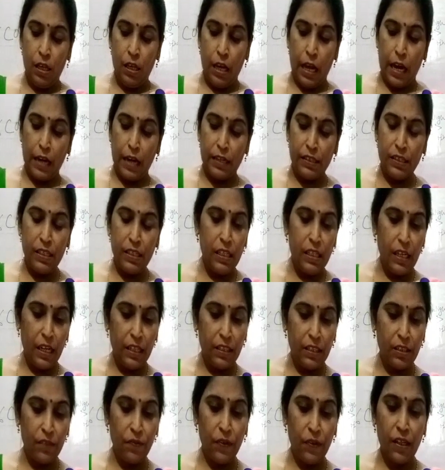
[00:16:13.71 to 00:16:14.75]
And
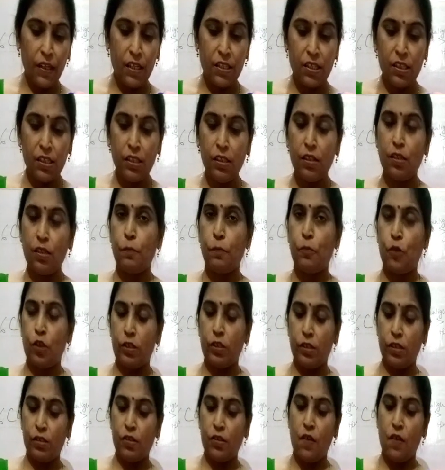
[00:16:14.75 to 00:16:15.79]
denitrification, the
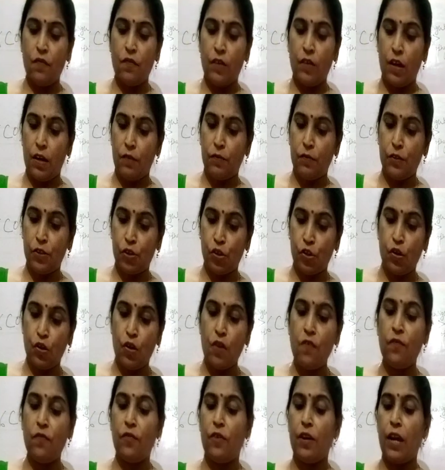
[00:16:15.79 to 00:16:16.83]
process of conversion
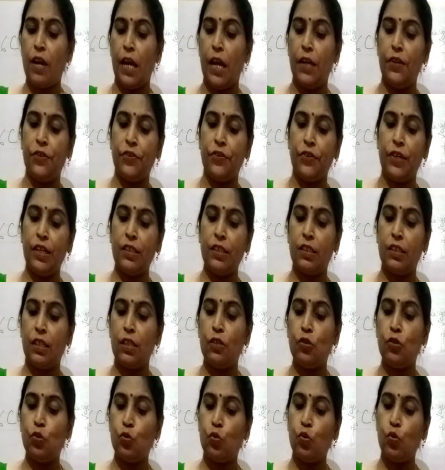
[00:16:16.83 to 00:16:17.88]
of nitrates
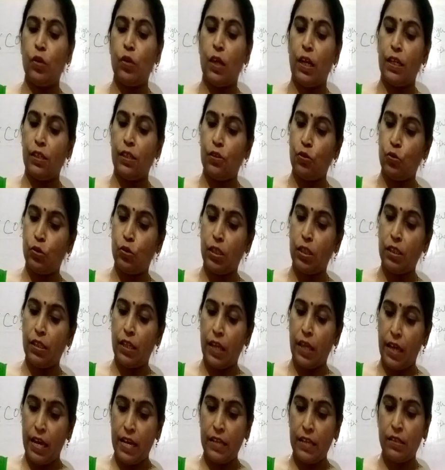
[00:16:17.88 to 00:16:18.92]
into nitrogen
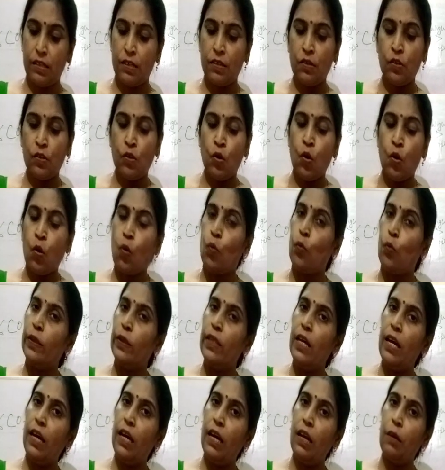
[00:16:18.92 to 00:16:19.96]
gas with
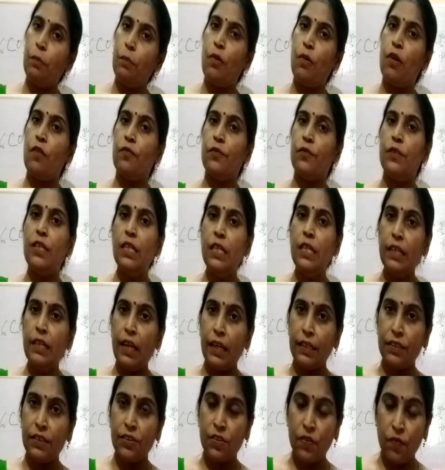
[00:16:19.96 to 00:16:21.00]
the help of
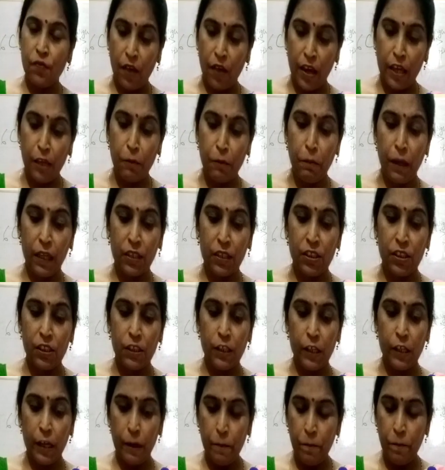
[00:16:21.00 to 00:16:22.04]
denitrifying
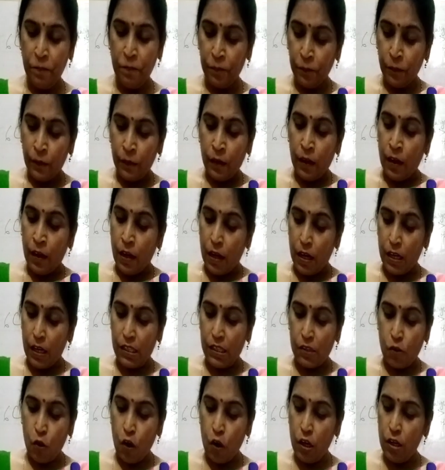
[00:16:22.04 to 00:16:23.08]
bacteria,
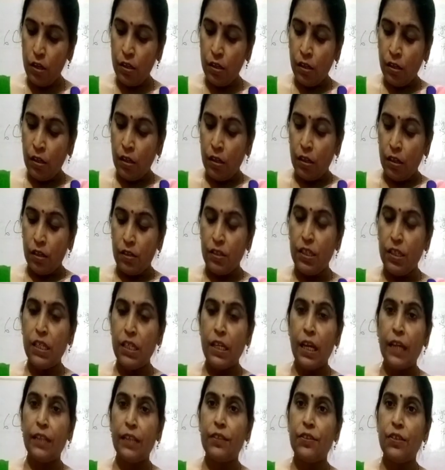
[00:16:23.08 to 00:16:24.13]
is called
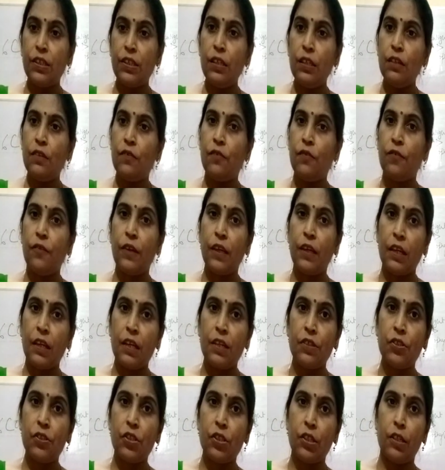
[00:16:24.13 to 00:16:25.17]

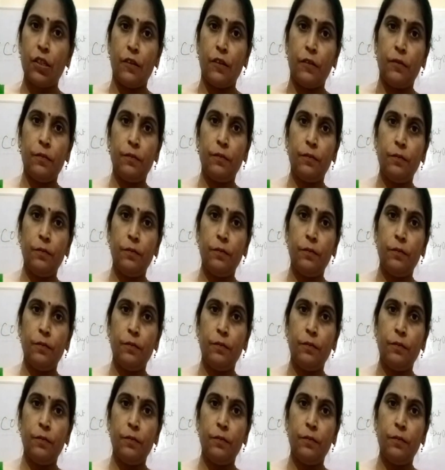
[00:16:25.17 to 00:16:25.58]
denitrification.